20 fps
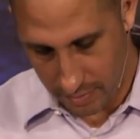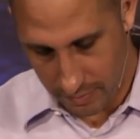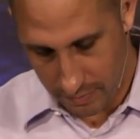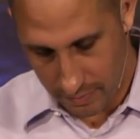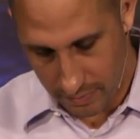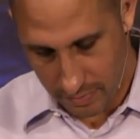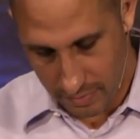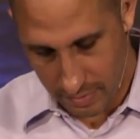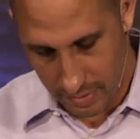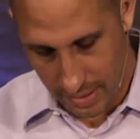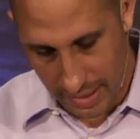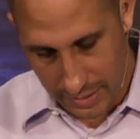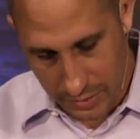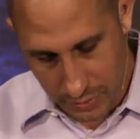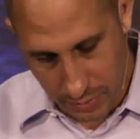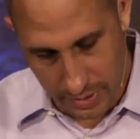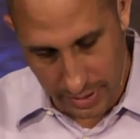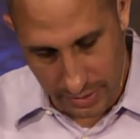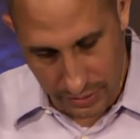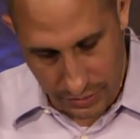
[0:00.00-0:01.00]
Okay?
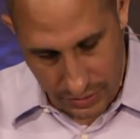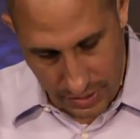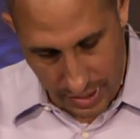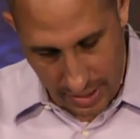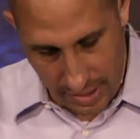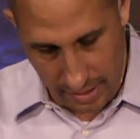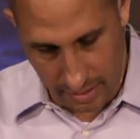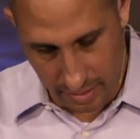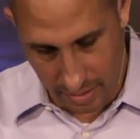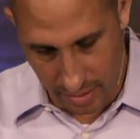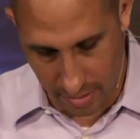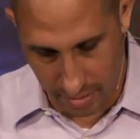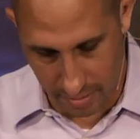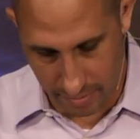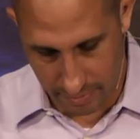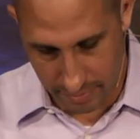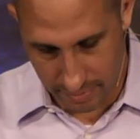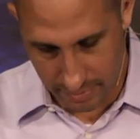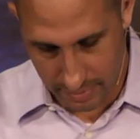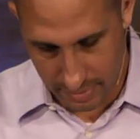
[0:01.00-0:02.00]
That's what he's
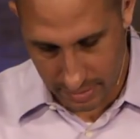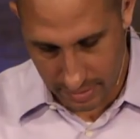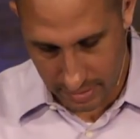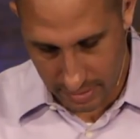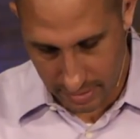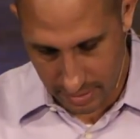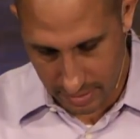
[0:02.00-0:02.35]
saying there.